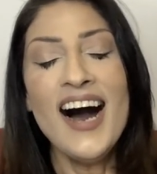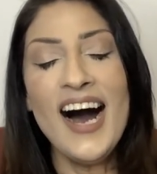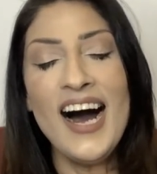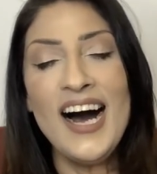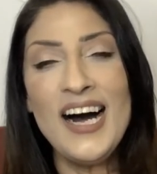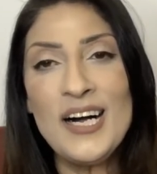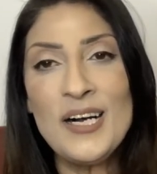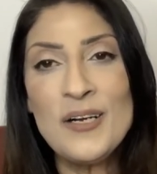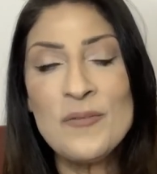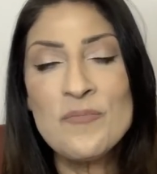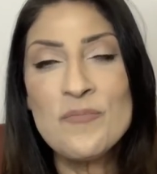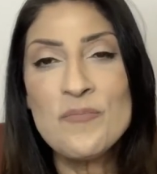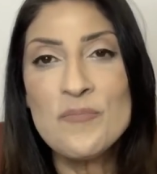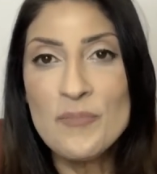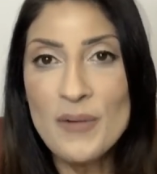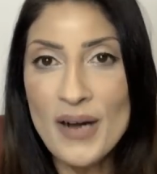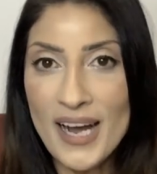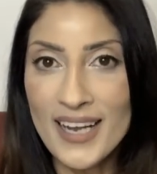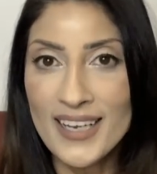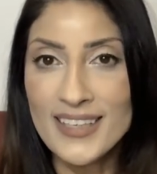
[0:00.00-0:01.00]
Um,
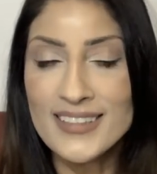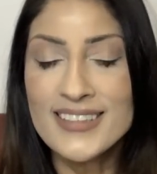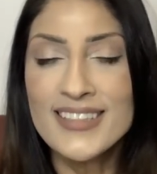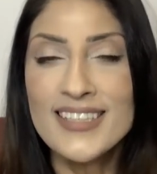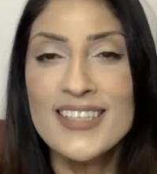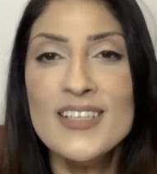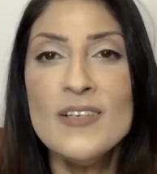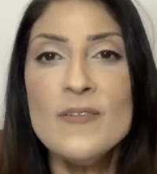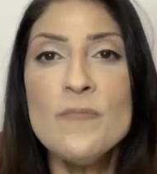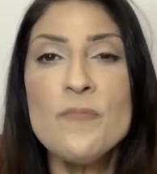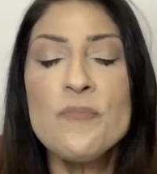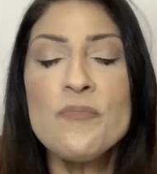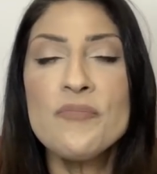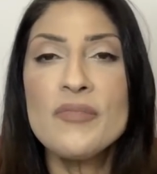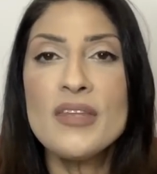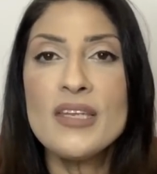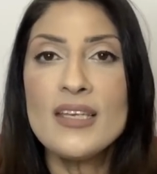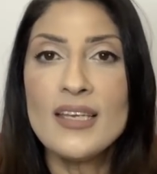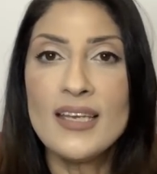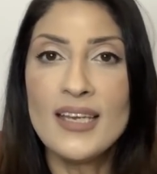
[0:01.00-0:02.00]
but
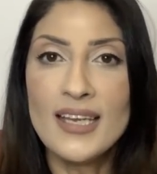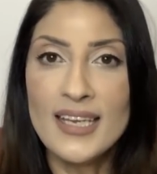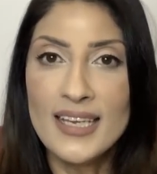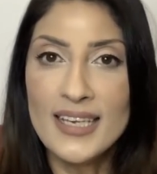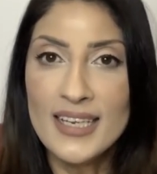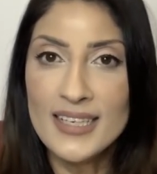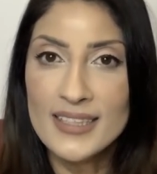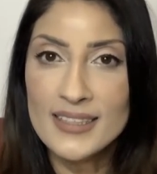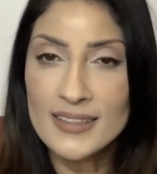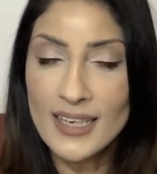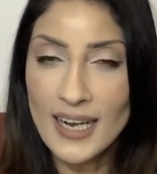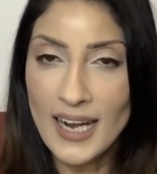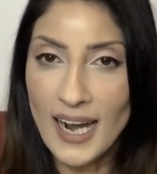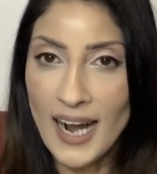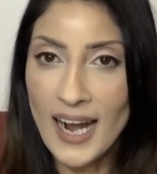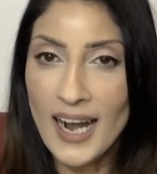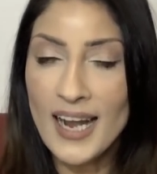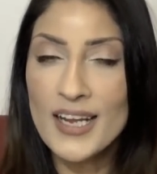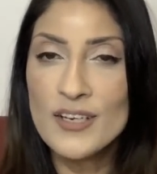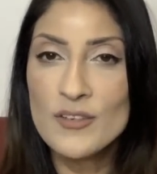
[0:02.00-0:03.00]

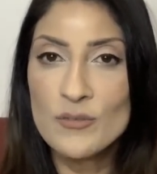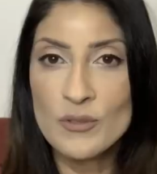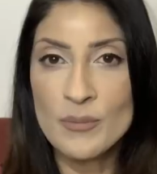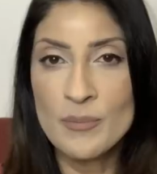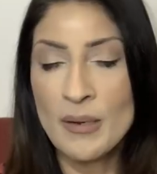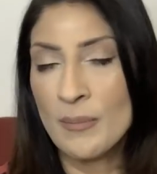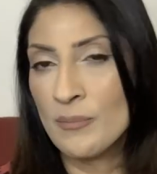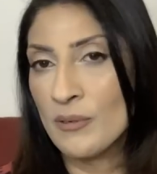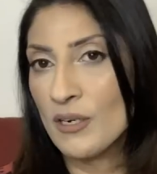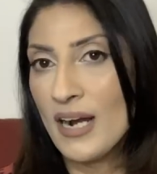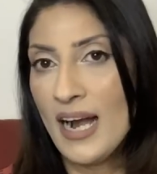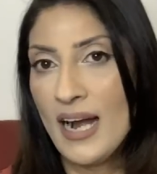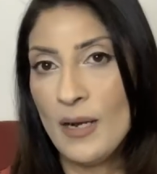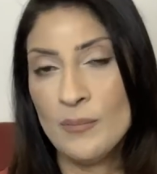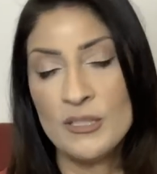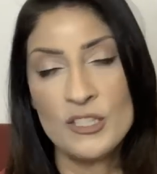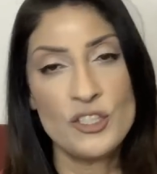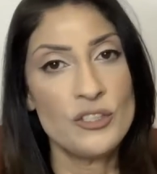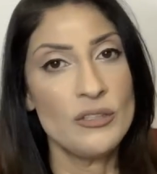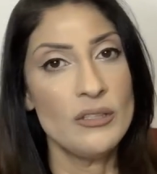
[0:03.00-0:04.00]
I remember how
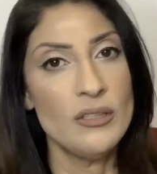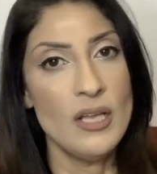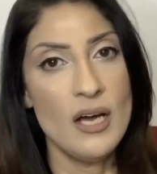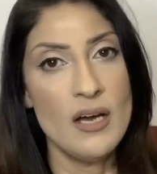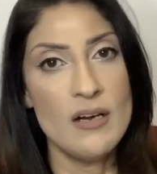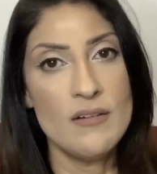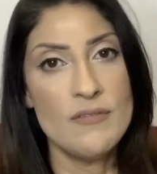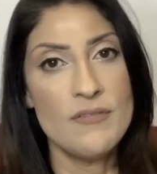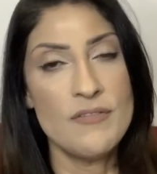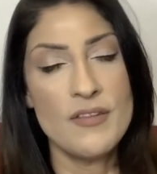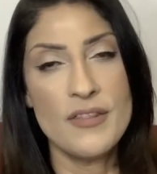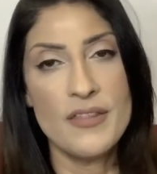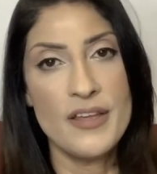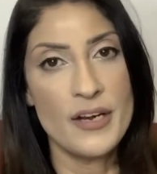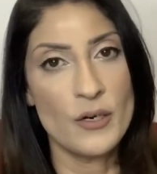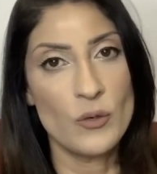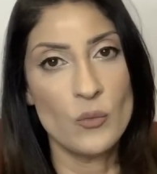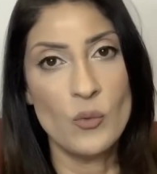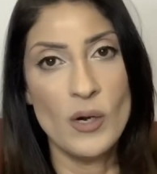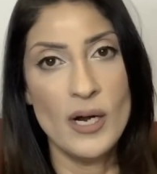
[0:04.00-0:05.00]
much love
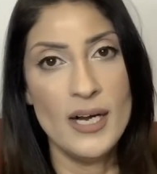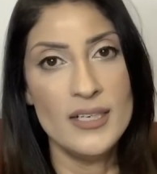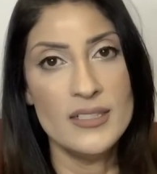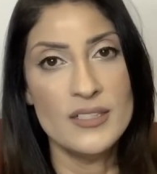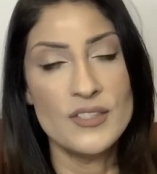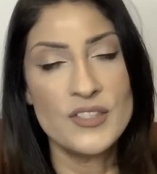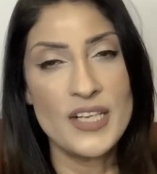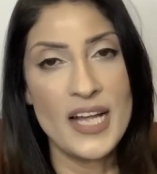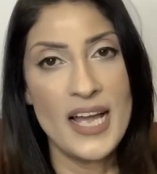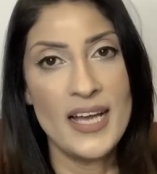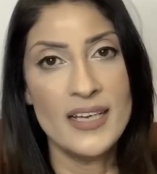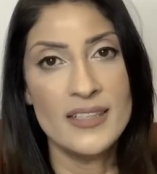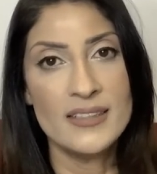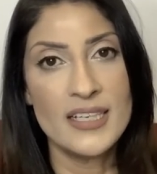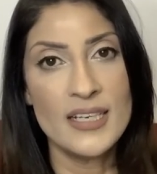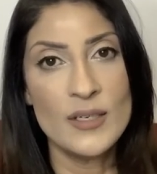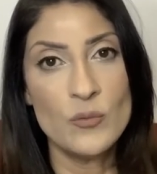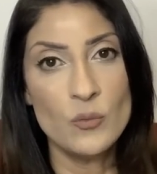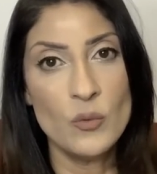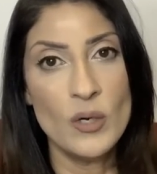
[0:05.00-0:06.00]
there was. And
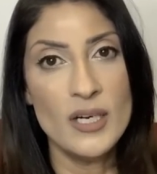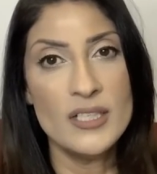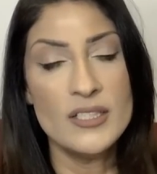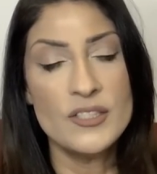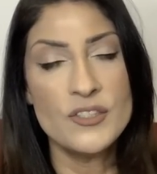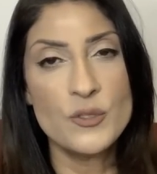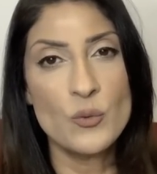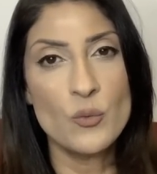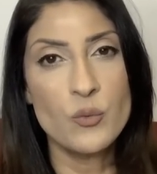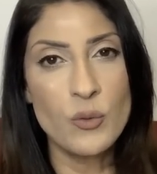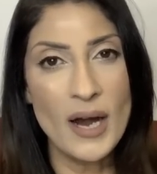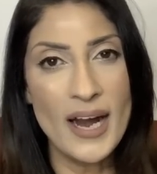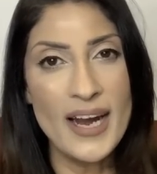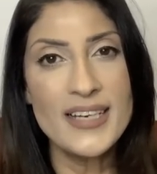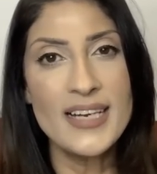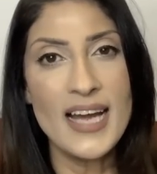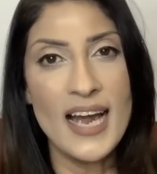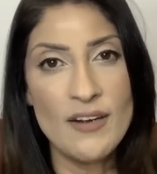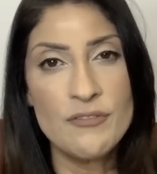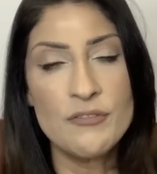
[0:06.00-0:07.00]
it was
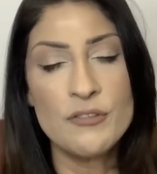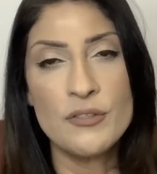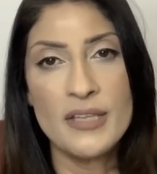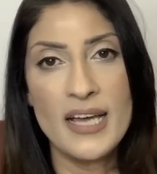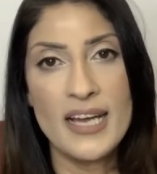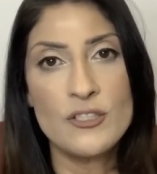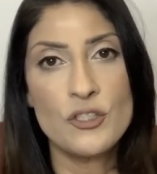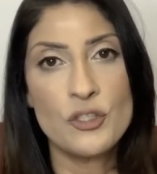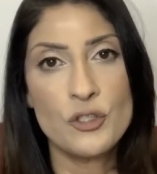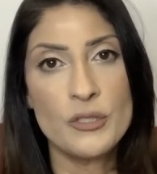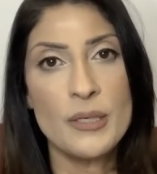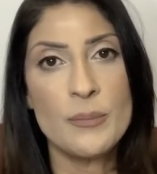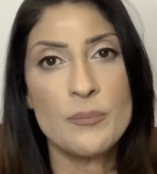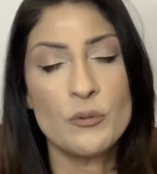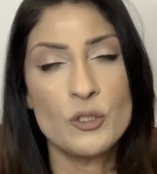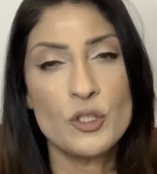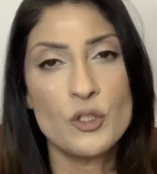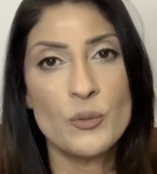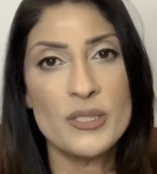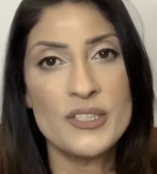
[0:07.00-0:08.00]
right after that trip,
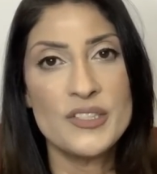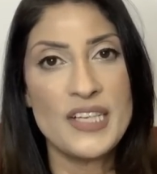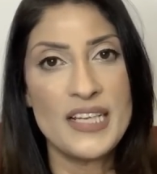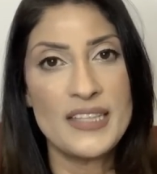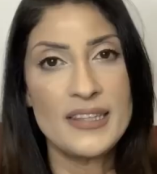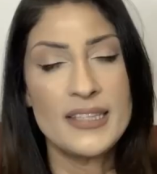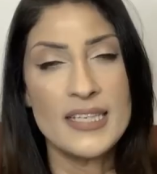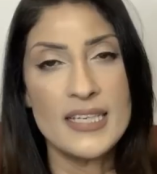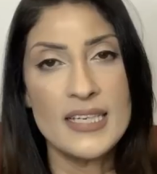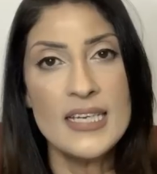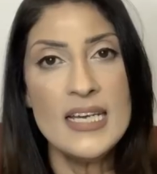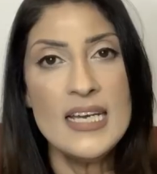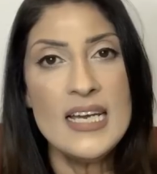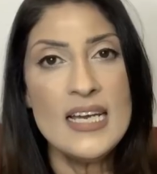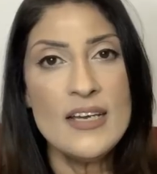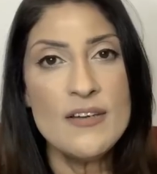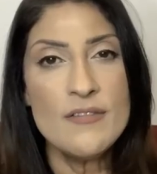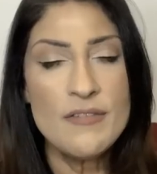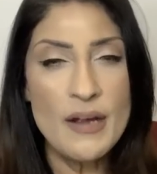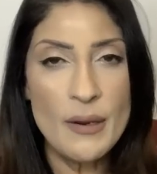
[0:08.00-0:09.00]
which was at the
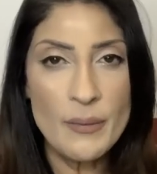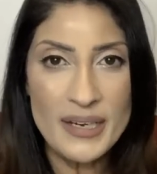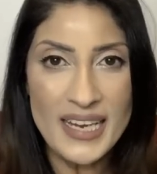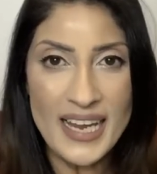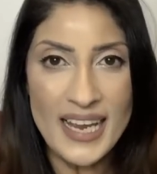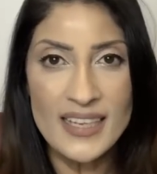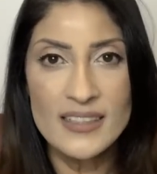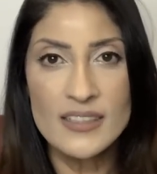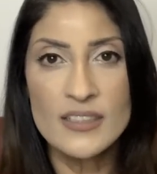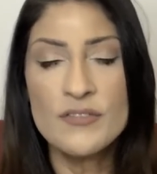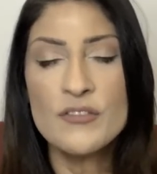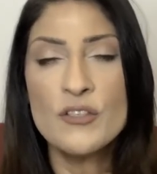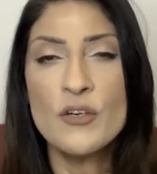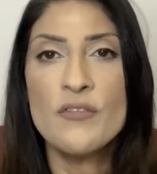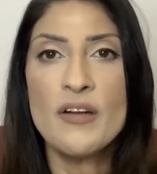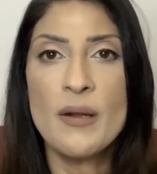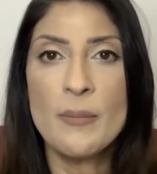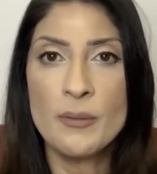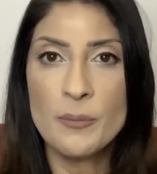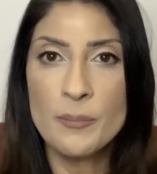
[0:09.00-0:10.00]
very end of
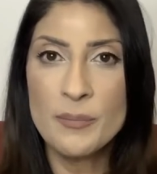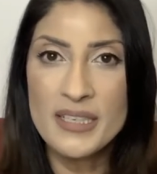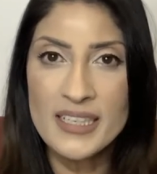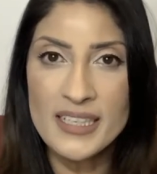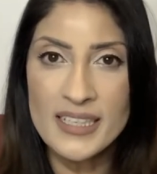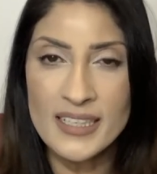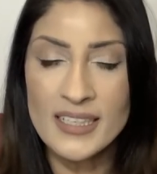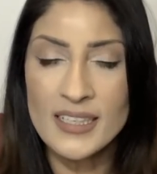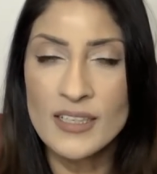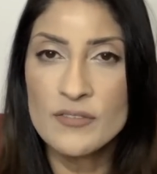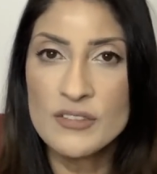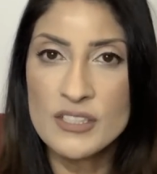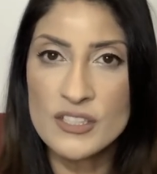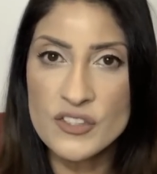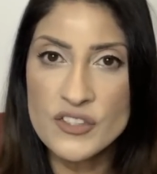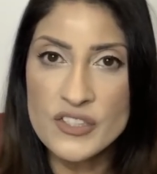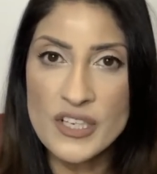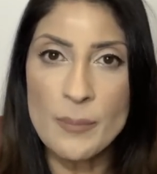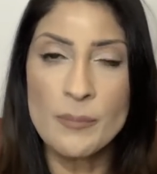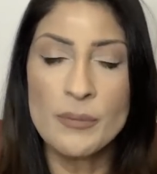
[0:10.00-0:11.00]
November, beginning of
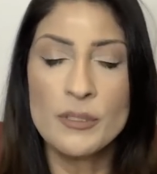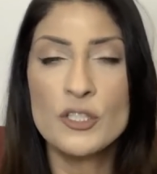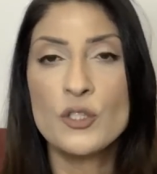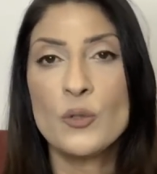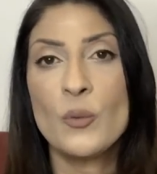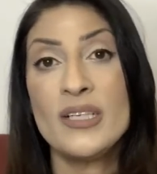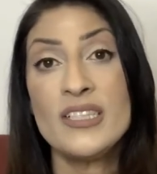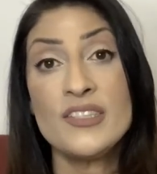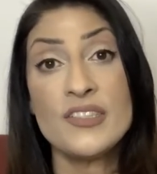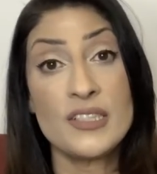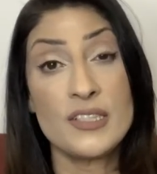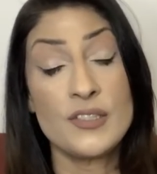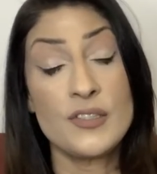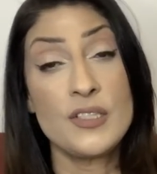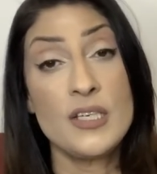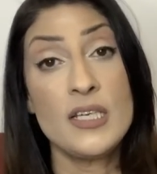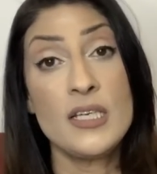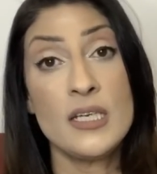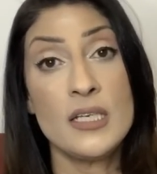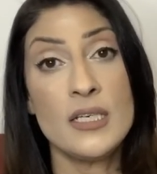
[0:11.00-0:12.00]
December, twenty
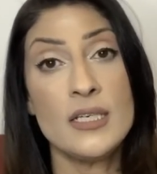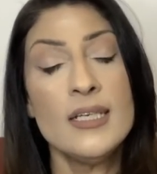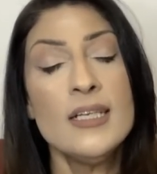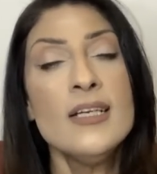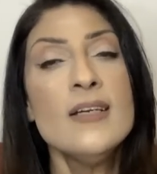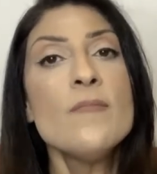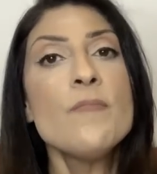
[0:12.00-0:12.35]
sixteen.